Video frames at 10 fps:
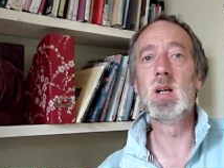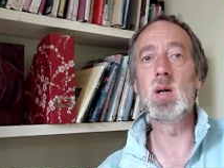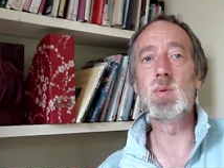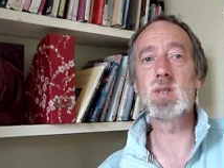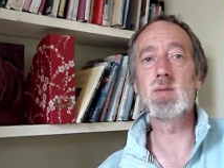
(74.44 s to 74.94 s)

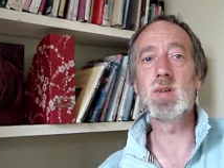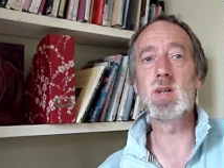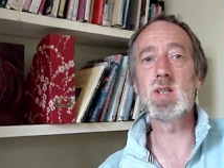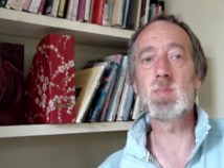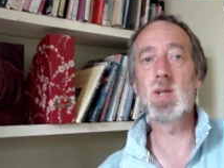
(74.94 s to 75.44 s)
who was the
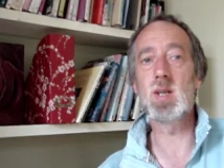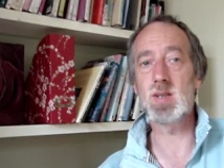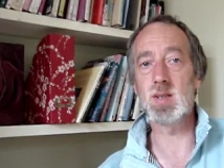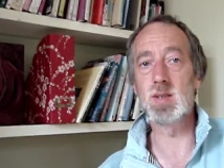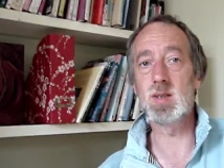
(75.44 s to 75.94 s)
first
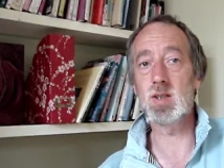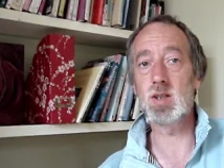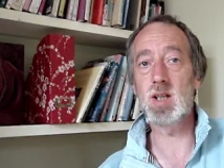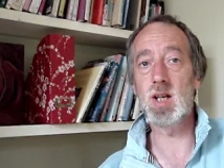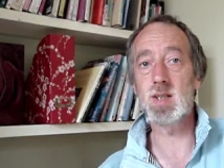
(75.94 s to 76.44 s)
person to
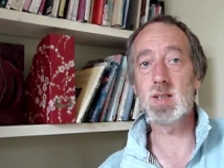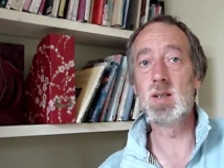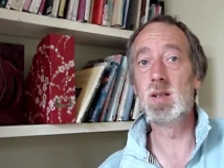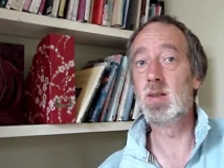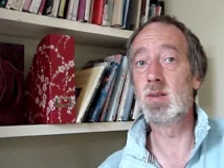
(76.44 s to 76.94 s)
suggest
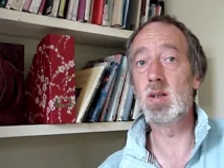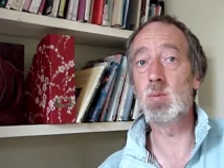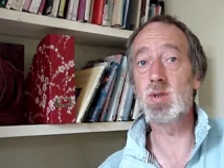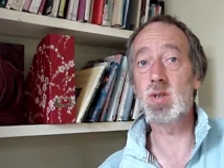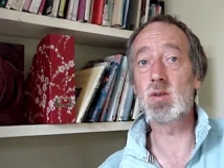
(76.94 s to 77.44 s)
that there
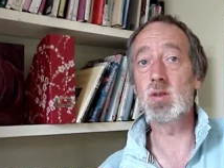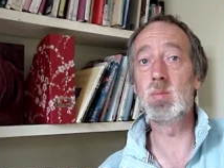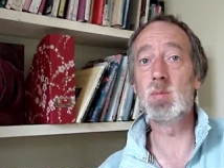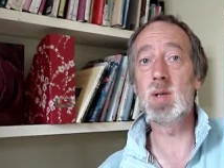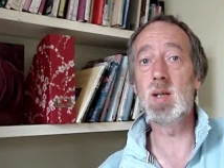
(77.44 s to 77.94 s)
was a group
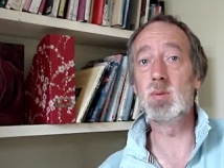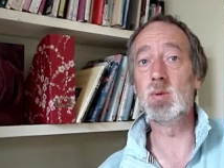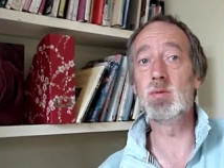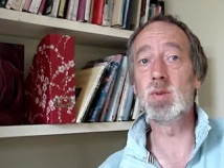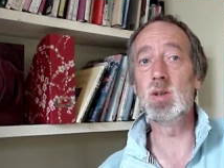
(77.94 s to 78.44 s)
of
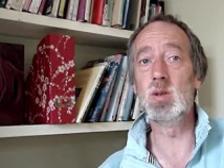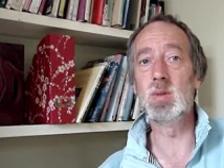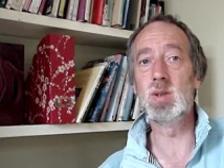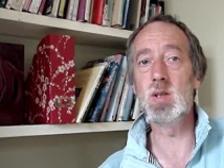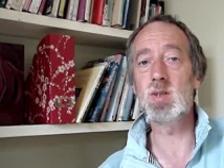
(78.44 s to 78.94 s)
people for whom
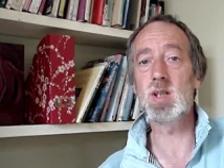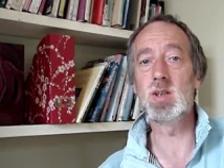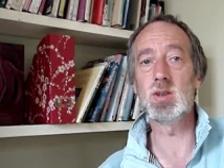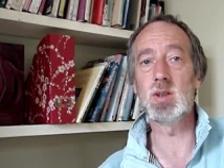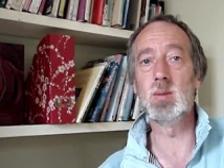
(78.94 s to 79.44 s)
a new
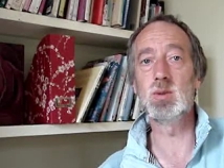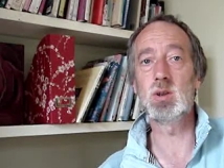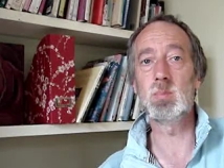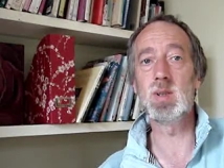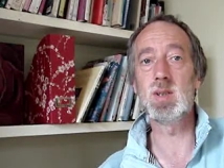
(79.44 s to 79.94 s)
syndrome
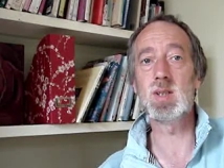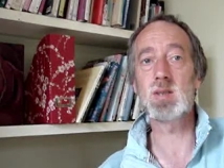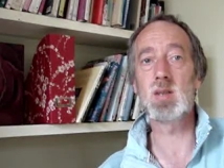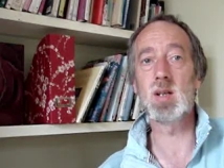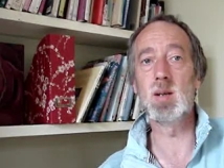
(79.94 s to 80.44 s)
should be
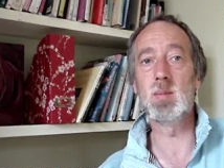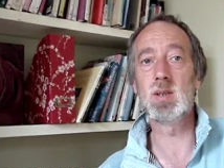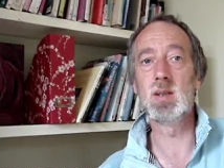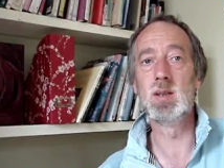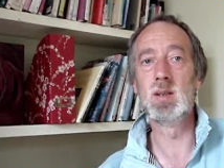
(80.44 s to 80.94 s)
described.
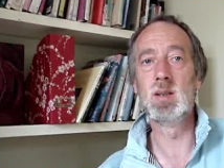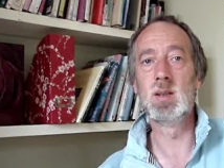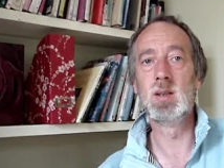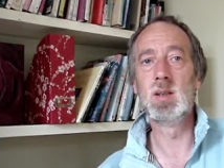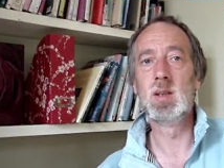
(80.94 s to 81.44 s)

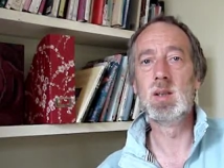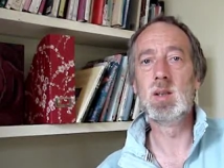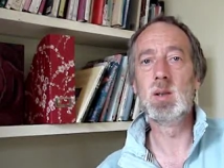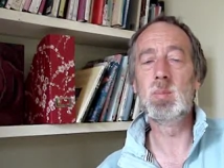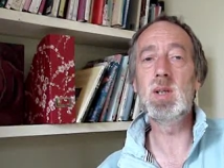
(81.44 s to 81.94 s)

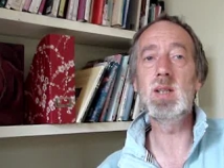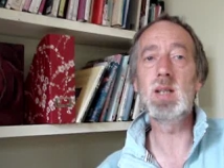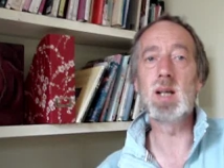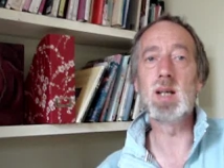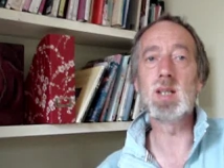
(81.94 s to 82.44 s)

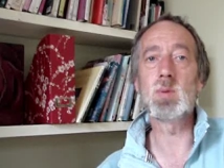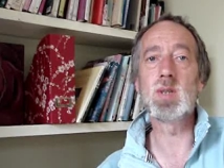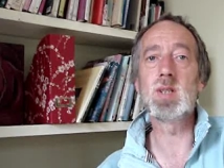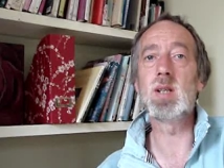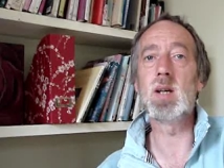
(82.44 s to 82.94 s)
PDA is
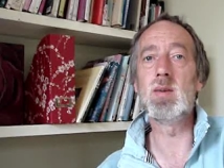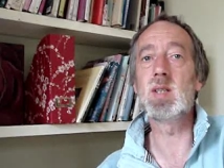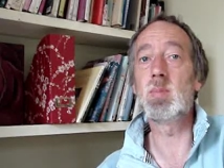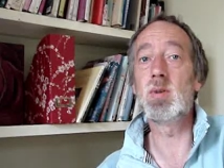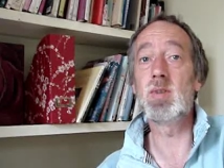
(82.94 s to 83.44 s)
what is known as
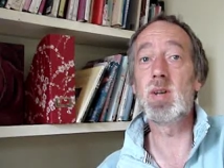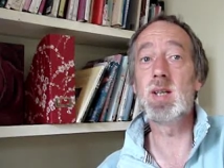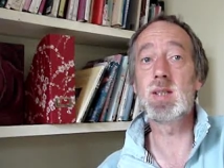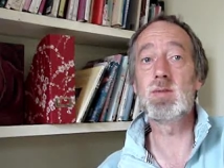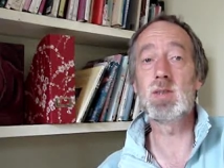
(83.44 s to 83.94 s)
a
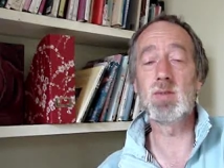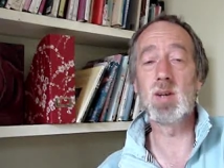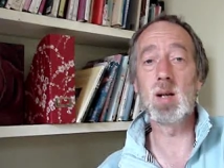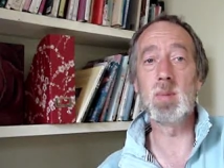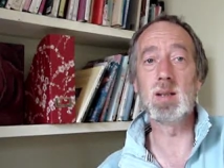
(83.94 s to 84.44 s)
pervasive
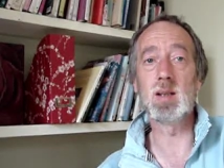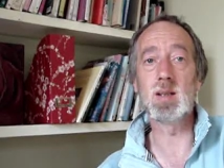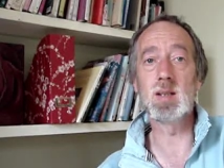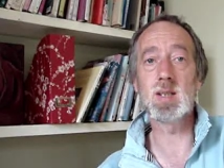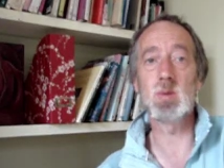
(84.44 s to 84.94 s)
developmental
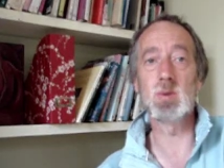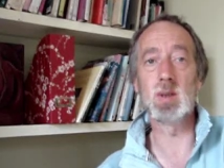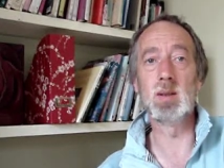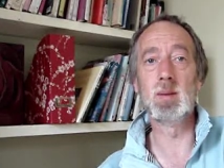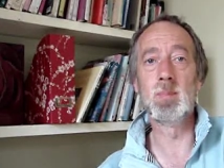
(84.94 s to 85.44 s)
disorder.